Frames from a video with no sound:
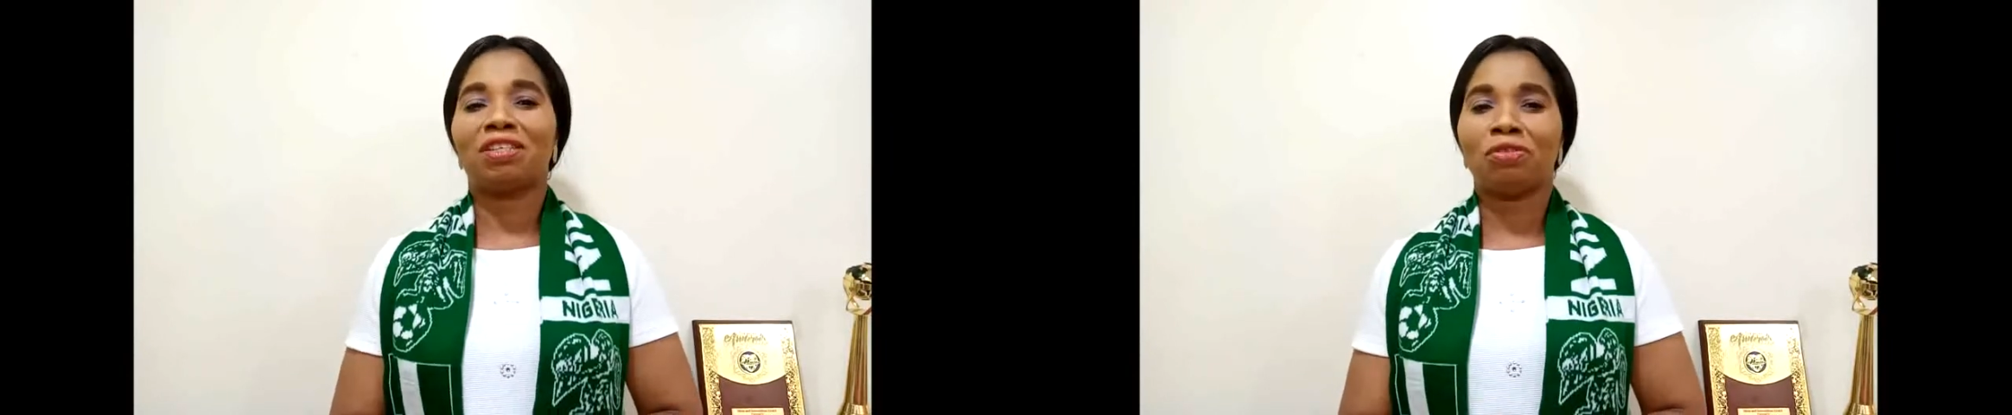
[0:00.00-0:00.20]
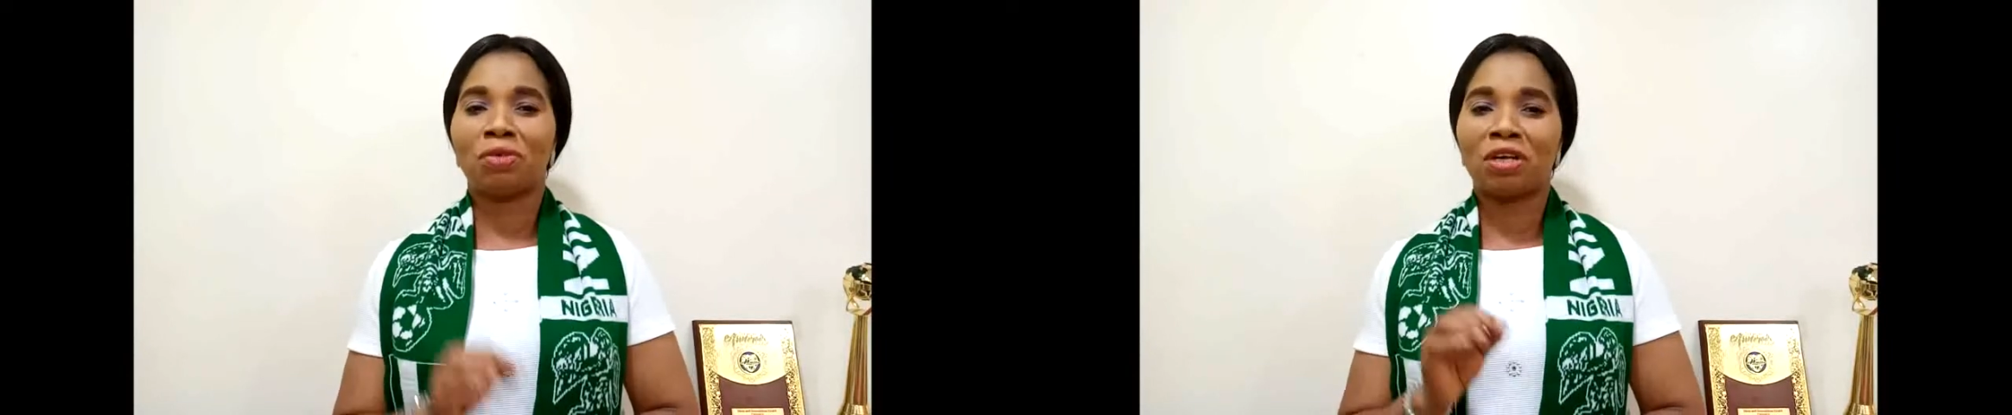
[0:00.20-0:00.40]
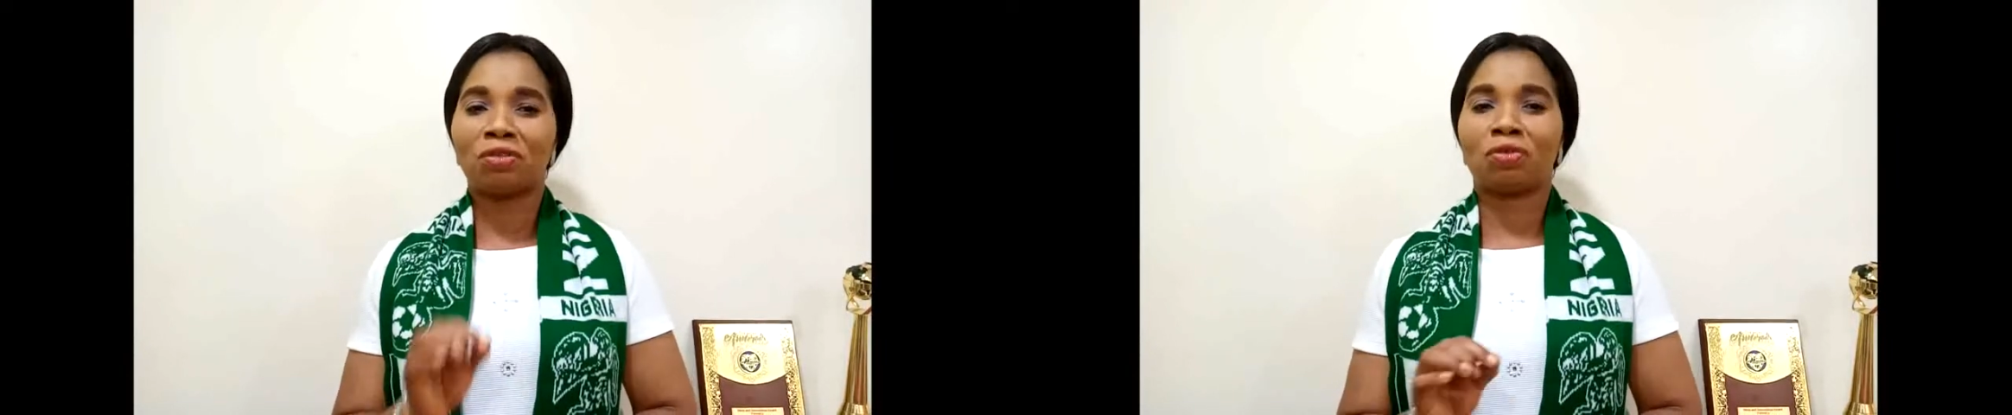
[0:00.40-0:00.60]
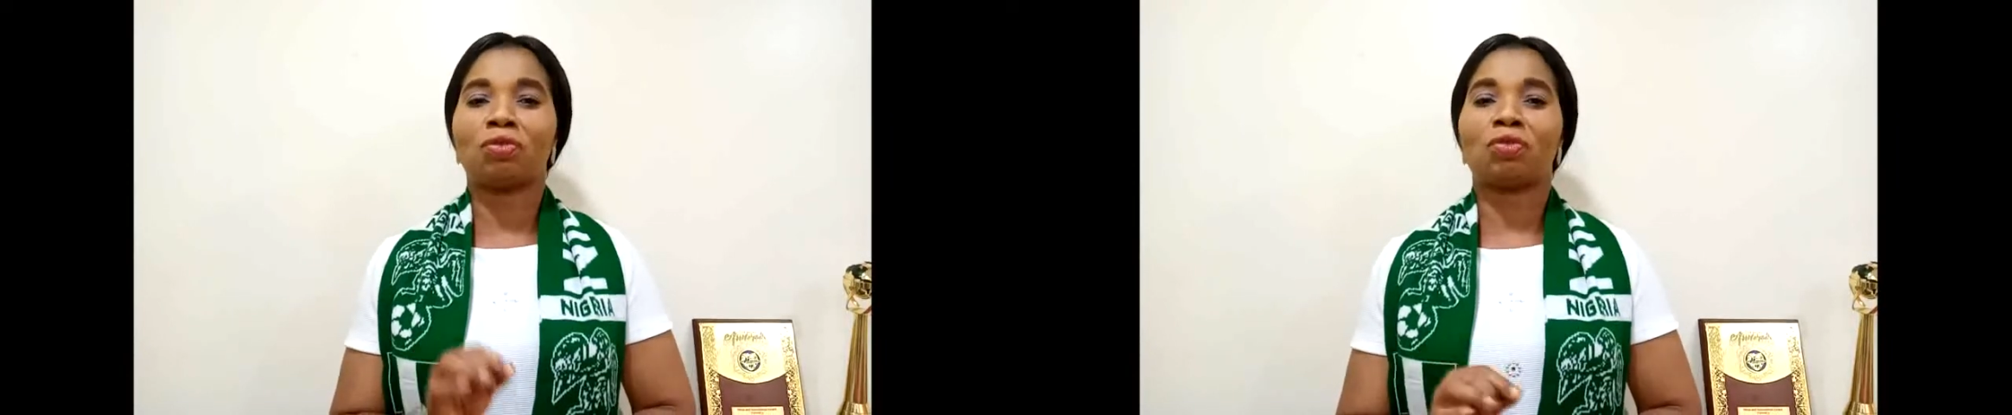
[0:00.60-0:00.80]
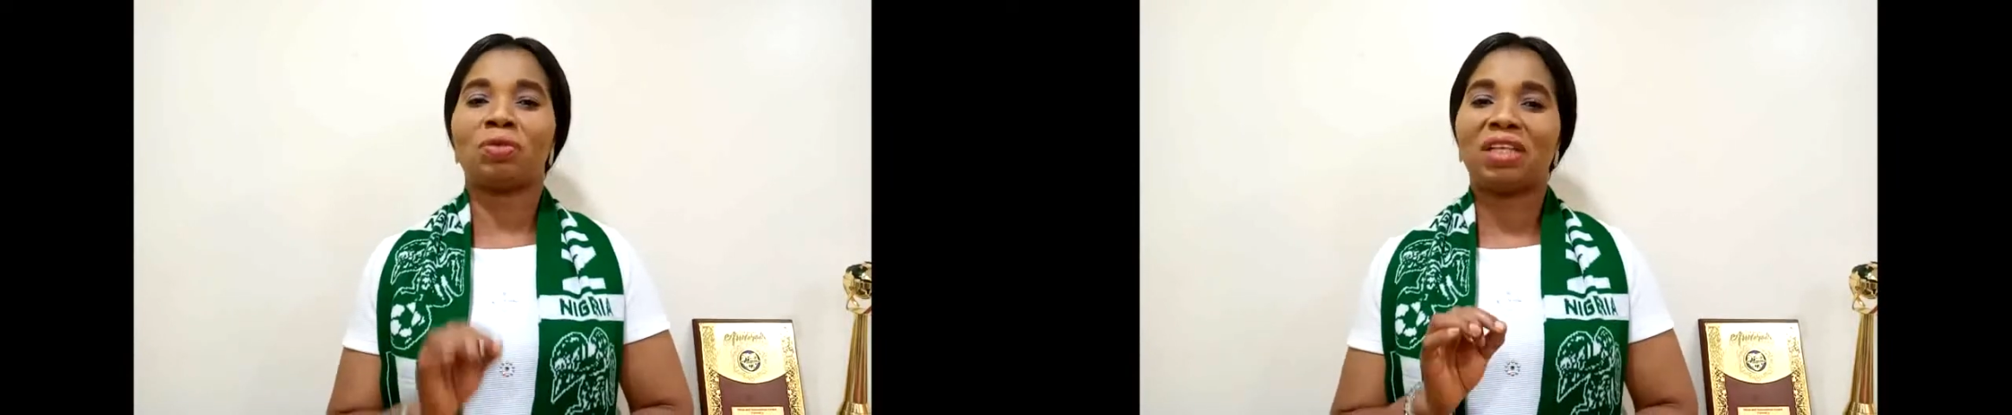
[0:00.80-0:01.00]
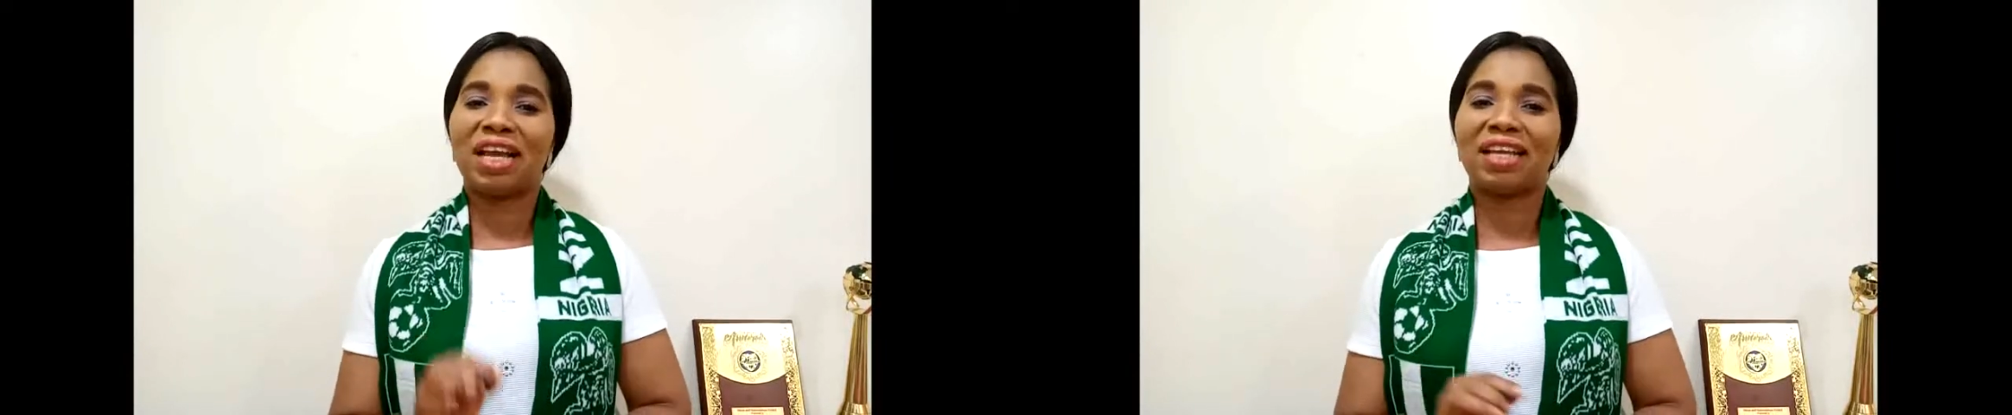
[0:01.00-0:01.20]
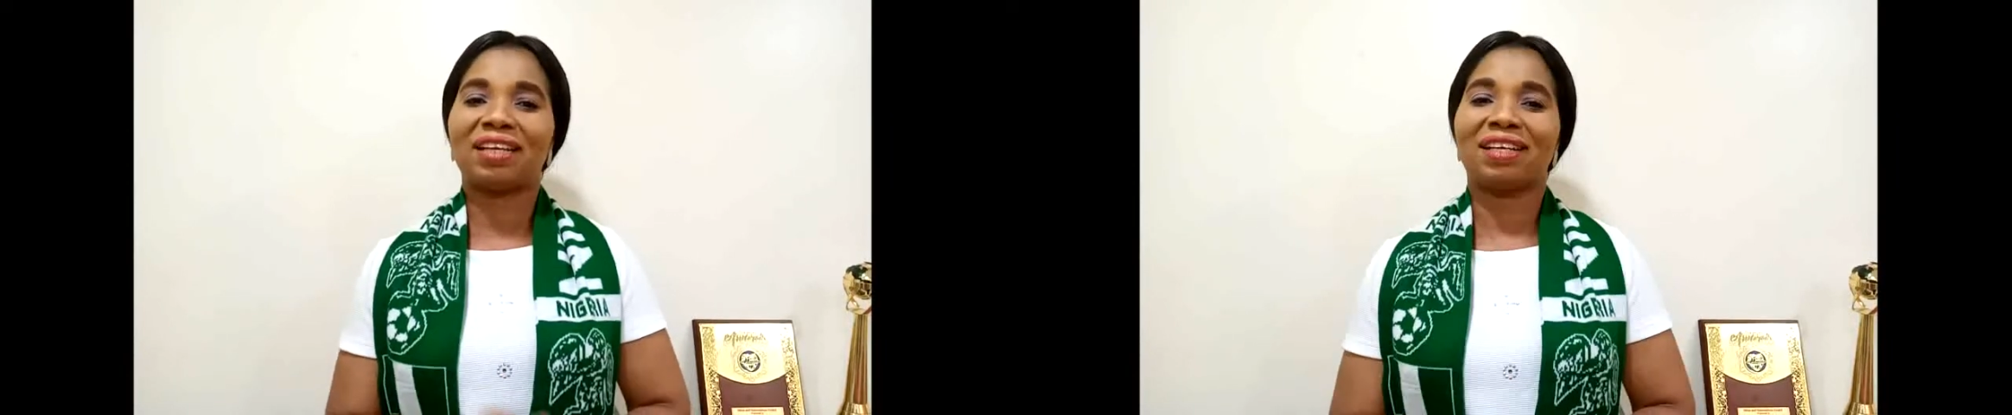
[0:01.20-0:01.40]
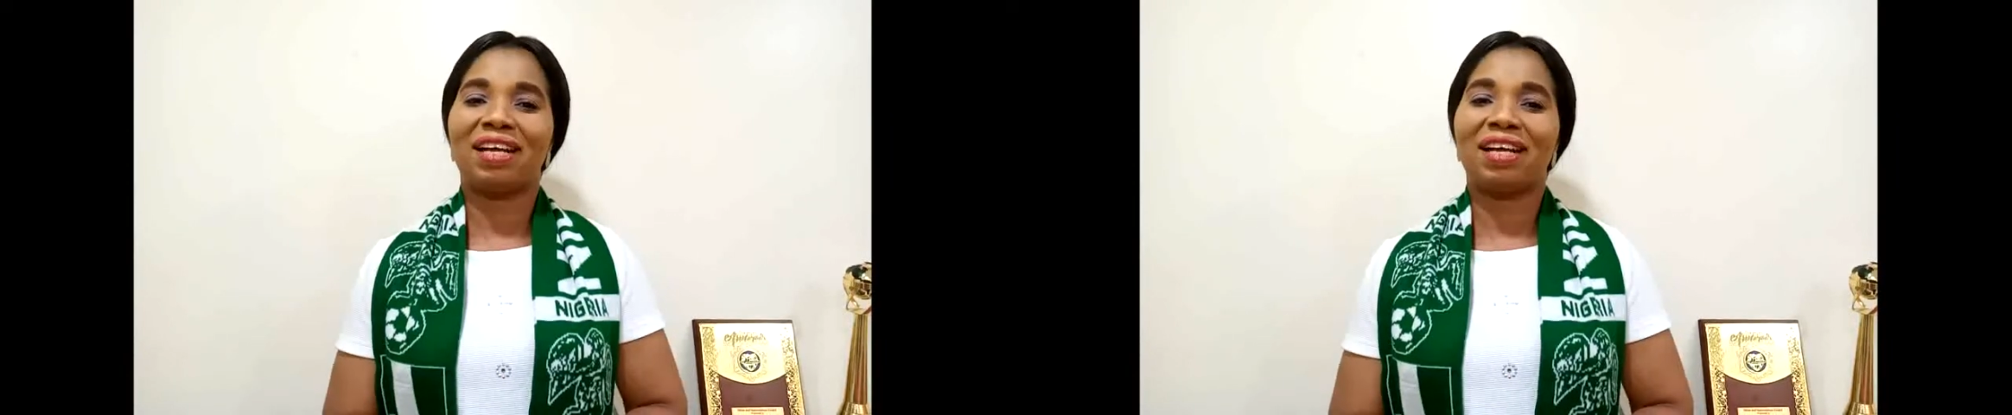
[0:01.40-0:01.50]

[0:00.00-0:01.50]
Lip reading: you are also to like